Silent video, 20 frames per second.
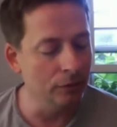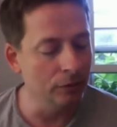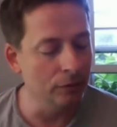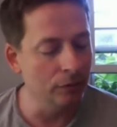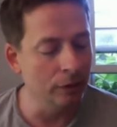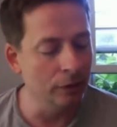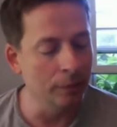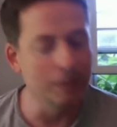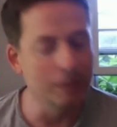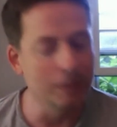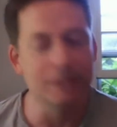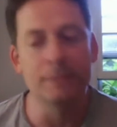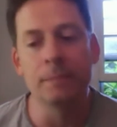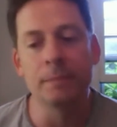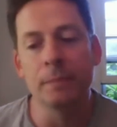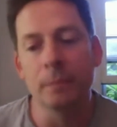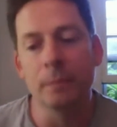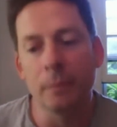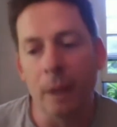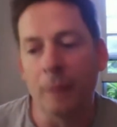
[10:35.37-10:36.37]
I
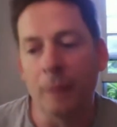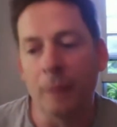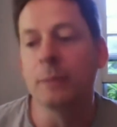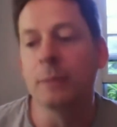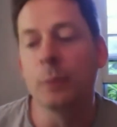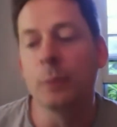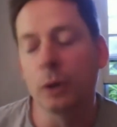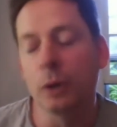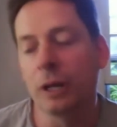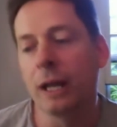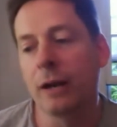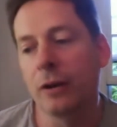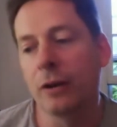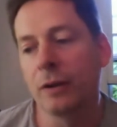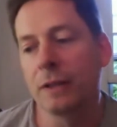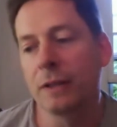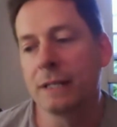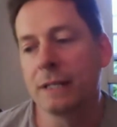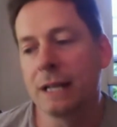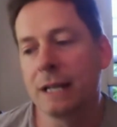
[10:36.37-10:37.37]
was a book editor at
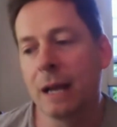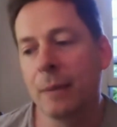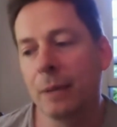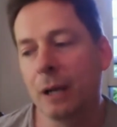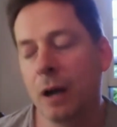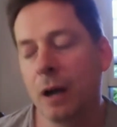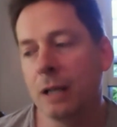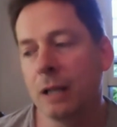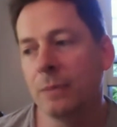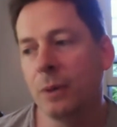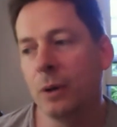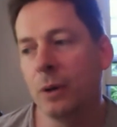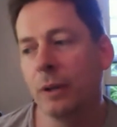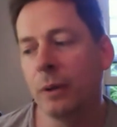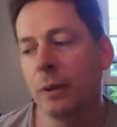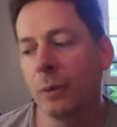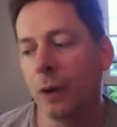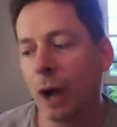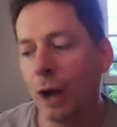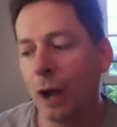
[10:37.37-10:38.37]
the time at
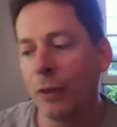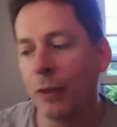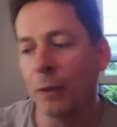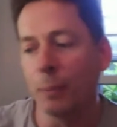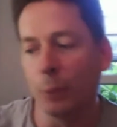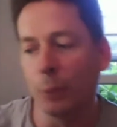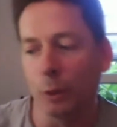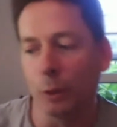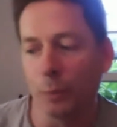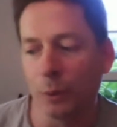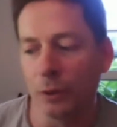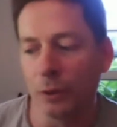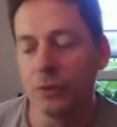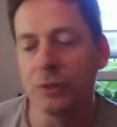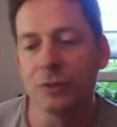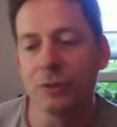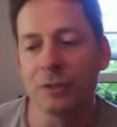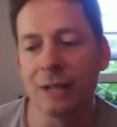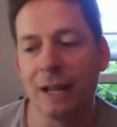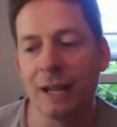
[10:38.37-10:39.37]
Cosmo, and there were other book
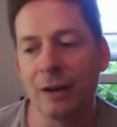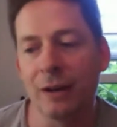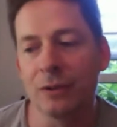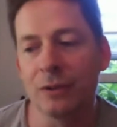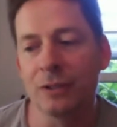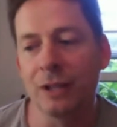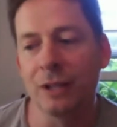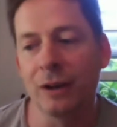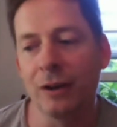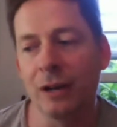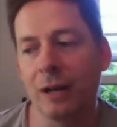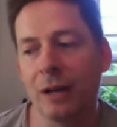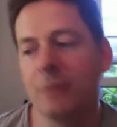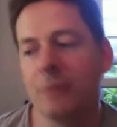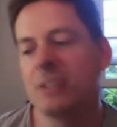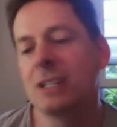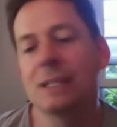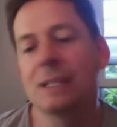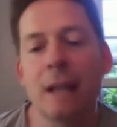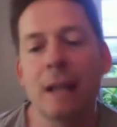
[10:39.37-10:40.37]
producers and editors there, and
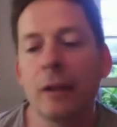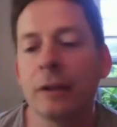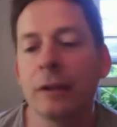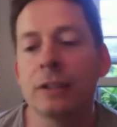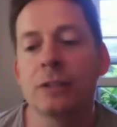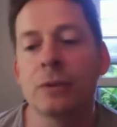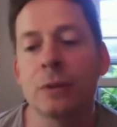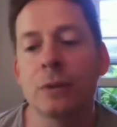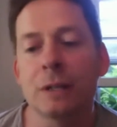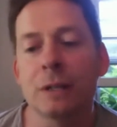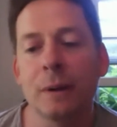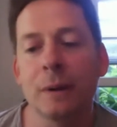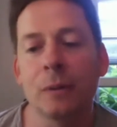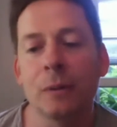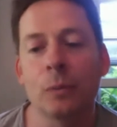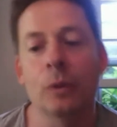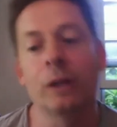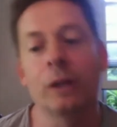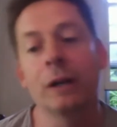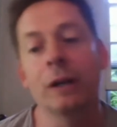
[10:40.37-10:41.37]
I was just telling stories
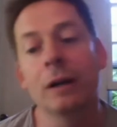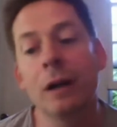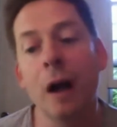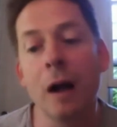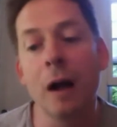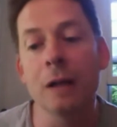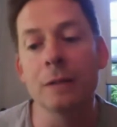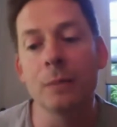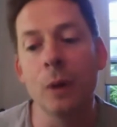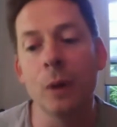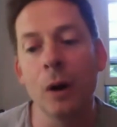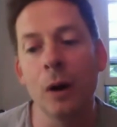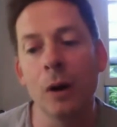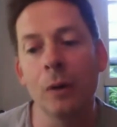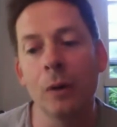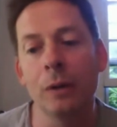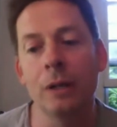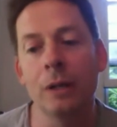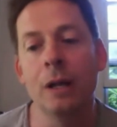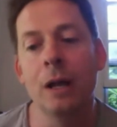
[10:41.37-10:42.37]
about working at
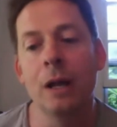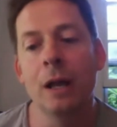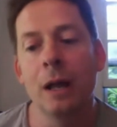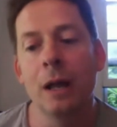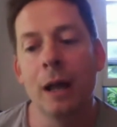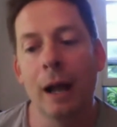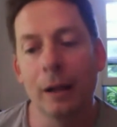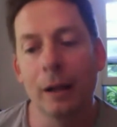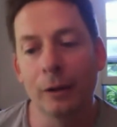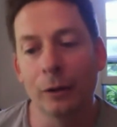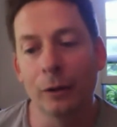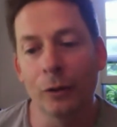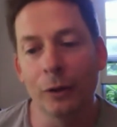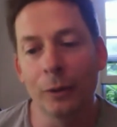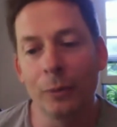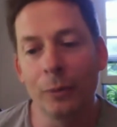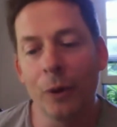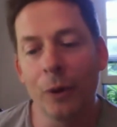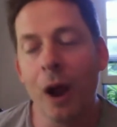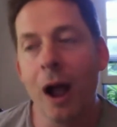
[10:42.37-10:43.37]
Cosmo and Helen
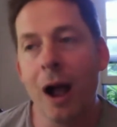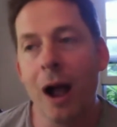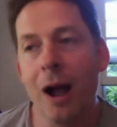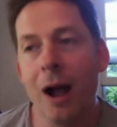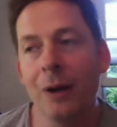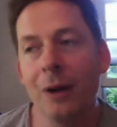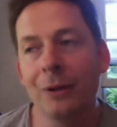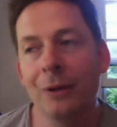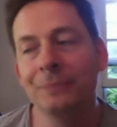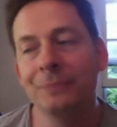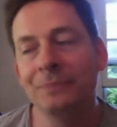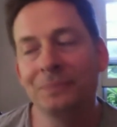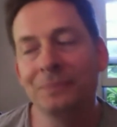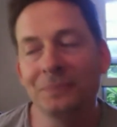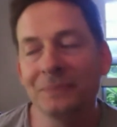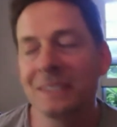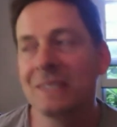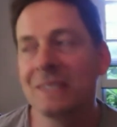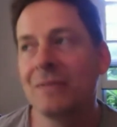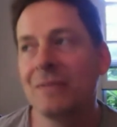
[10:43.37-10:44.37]
Gurley Brown and
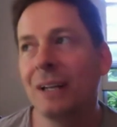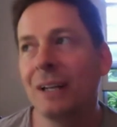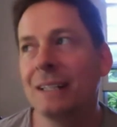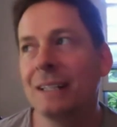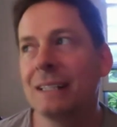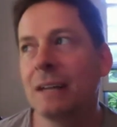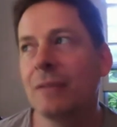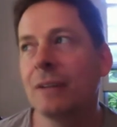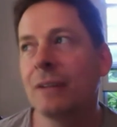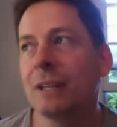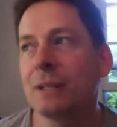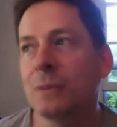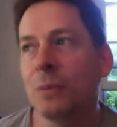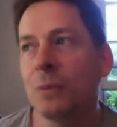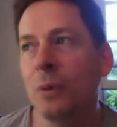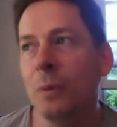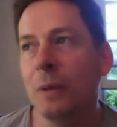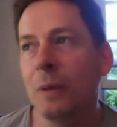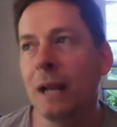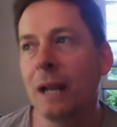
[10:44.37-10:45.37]
funny stuff, and this
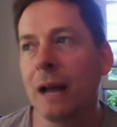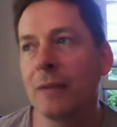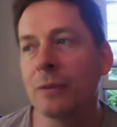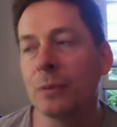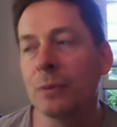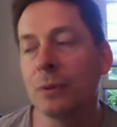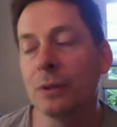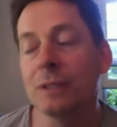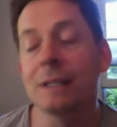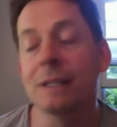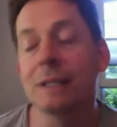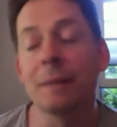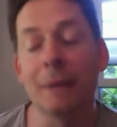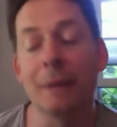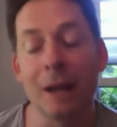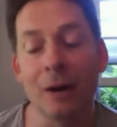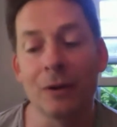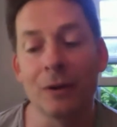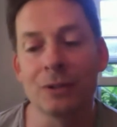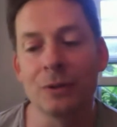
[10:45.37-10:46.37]
woman afterwards named
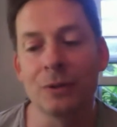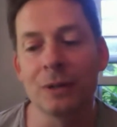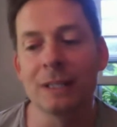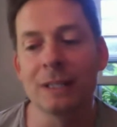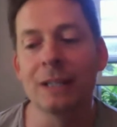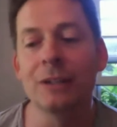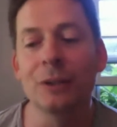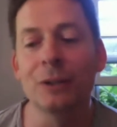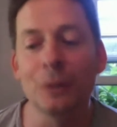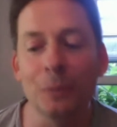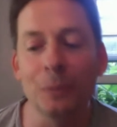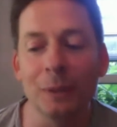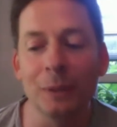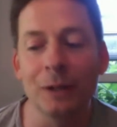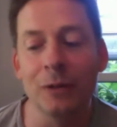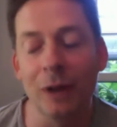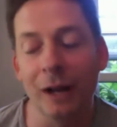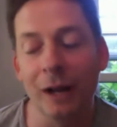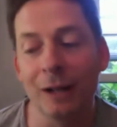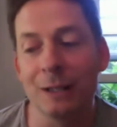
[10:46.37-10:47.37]
Carol Story said, "You'd be
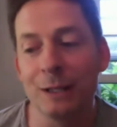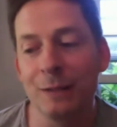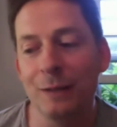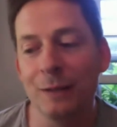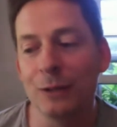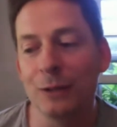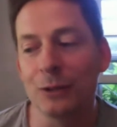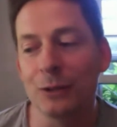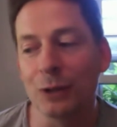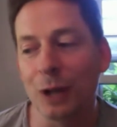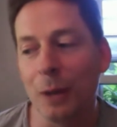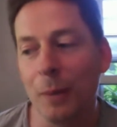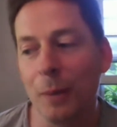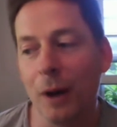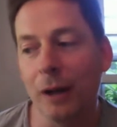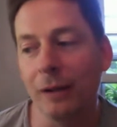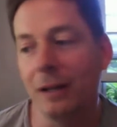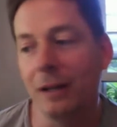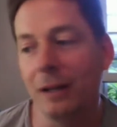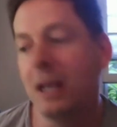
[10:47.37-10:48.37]
great on TV, you should come on